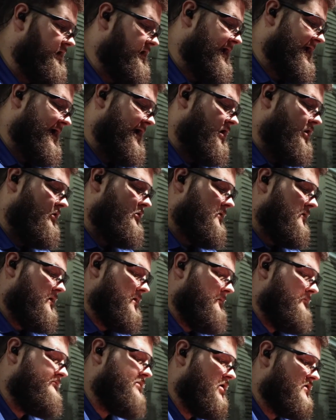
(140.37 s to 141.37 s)
Now,
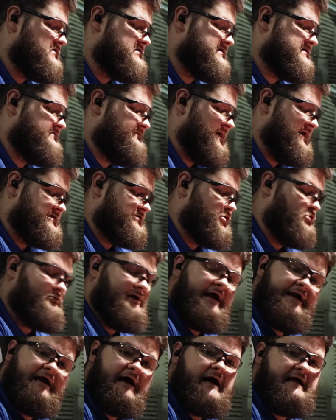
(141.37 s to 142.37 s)
most pistol
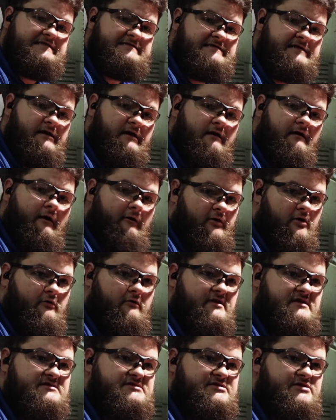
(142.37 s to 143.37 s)
red dots are
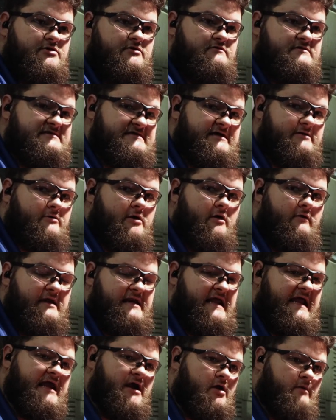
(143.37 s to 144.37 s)
going to zero
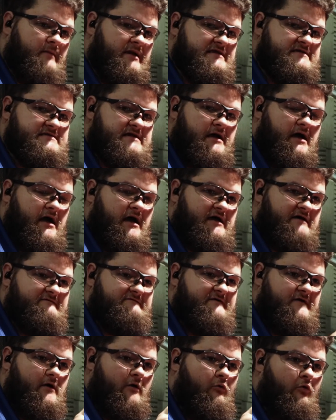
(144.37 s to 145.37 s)
in increments
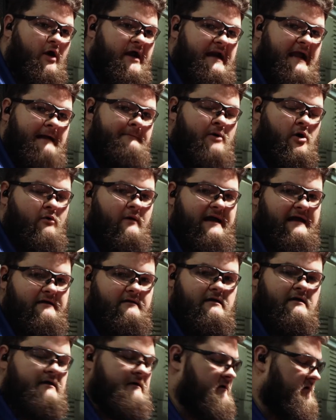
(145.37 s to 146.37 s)
of 1 MOA.
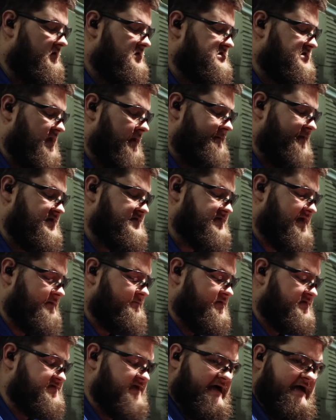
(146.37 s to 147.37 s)
So that means
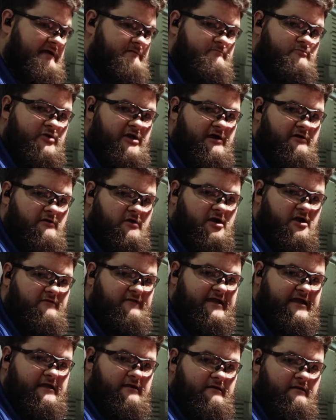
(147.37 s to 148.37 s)
every time we hear a
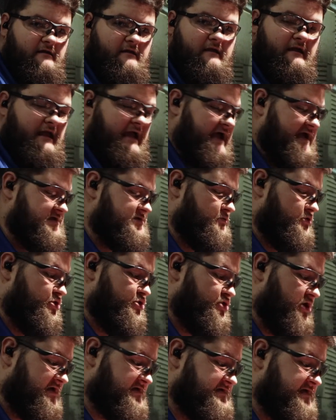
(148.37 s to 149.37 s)
click as we're
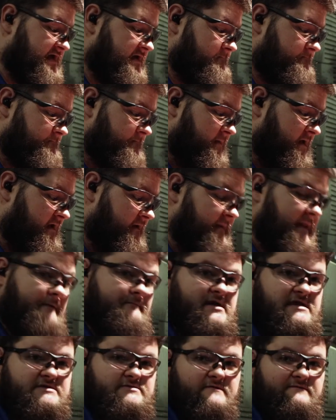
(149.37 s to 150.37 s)
adjusting,
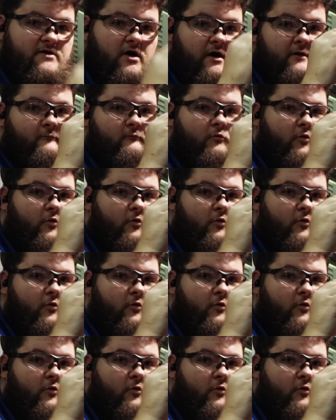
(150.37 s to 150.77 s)
that means we've gone